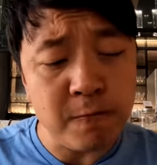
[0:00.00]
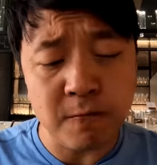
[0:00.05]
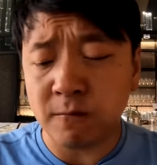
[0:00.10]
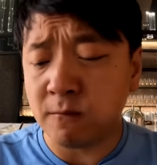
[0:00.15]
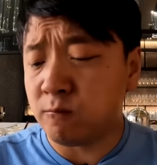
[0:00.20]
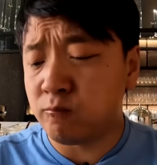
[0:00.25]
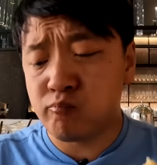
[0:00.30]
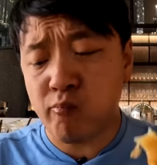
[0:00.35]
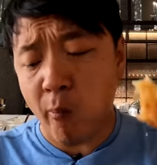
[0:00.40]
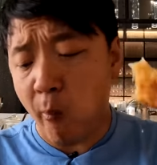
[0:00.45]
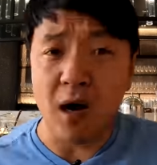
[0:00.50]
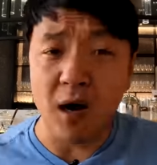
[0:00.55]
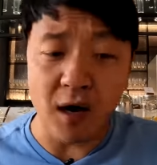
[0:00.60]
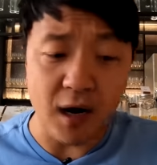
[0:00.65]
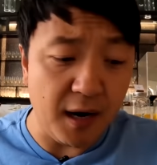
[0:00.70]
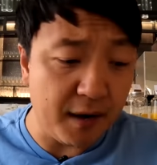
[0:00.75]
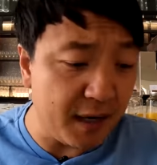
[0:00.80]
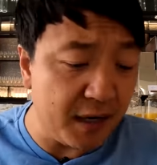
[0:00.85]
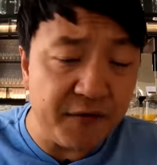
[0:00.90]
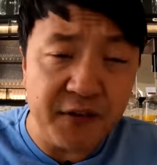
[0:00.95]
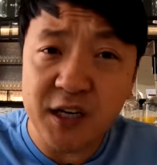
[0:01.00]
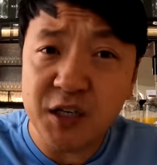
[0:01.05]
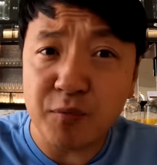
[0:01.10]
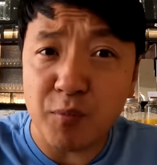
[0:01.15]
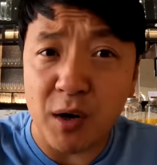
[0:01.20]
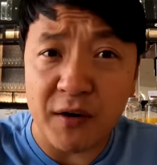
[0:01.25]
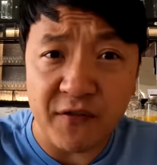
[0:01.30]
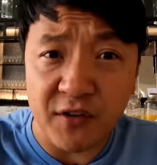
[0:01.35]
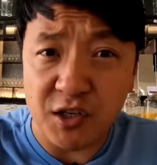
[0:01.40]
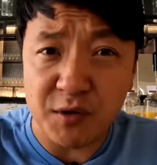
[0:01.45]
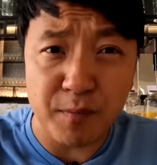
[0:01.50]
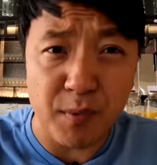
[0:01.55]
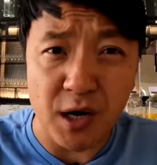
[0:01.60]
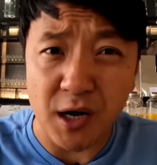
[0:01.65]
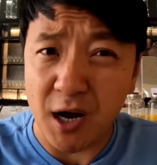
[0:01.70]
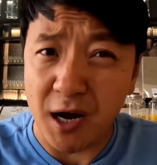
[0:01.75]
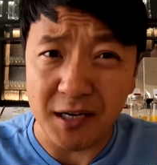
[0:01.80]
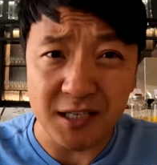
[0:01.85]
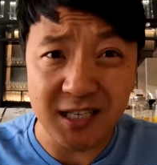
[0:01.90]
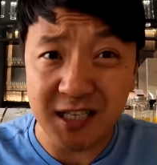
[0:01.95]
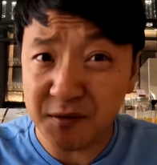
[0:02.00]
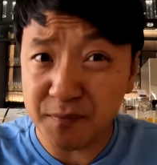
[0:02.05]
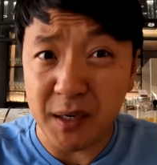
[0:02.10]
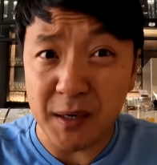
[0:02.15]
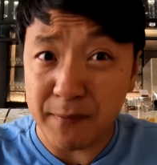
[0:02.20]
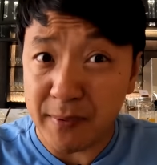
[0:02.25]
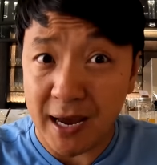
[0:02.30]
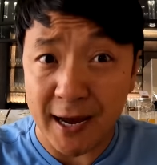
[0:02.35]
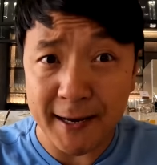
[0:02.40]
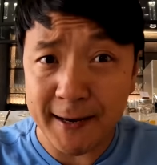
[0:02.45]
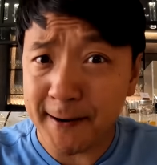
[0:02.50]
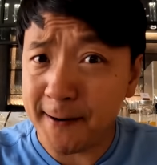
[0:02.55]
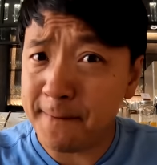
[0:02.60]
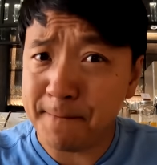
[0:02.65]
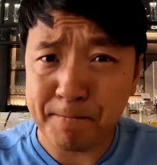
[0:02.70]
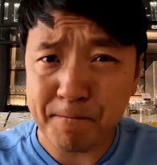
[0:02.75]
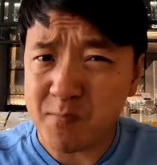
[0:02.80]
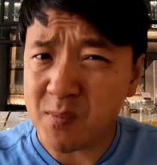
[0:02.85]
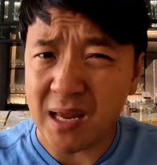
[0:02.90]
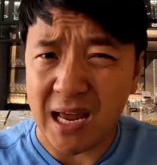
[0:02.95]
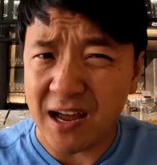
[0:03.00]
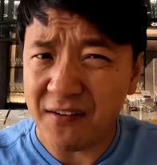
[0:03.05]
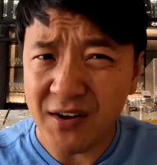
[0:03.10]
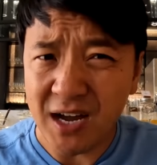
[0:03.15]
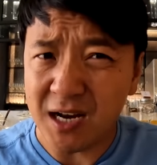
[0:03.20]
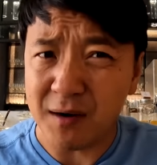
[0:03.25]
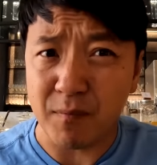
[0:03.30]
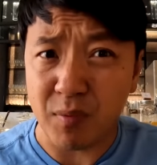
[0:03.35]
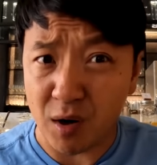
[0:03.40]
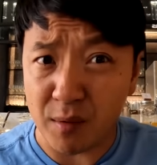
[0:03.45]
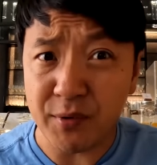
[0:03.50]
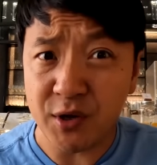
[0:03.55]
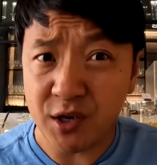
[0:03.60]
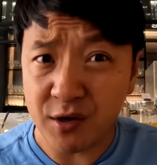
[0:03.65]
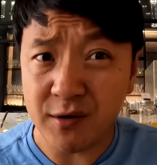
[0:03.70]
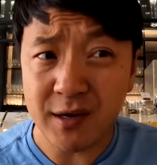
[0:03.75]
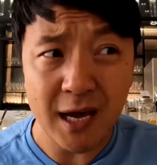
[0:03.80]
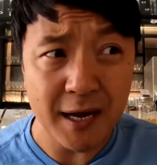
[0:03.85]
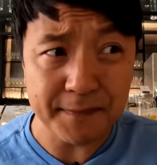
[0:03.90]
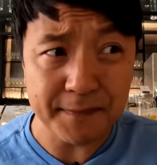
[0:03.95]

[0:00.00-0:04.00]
All right, I'm gonna finish breakfast, but since being back here, I haven't had a barbecue